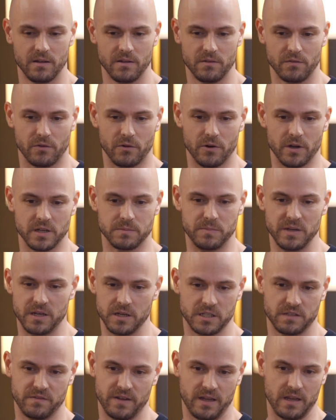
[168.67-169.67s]
for us,
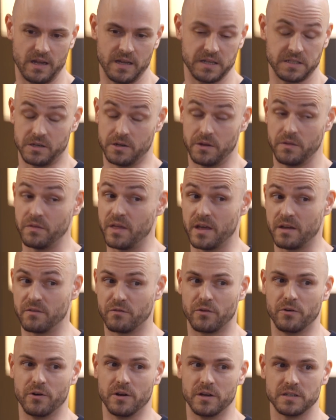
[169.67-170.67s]
because Verlan is not a thing
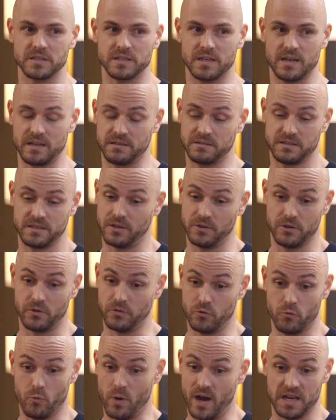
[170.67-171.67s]
for us, and I still don't
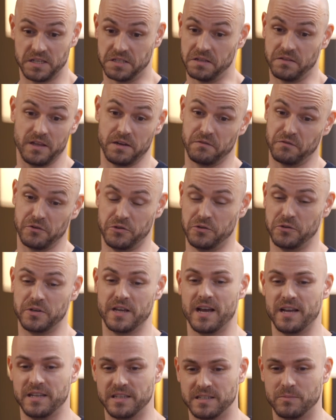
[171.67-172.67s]
know why it's a thing for you
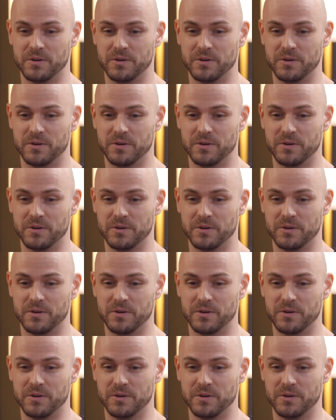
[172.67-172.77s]
guys,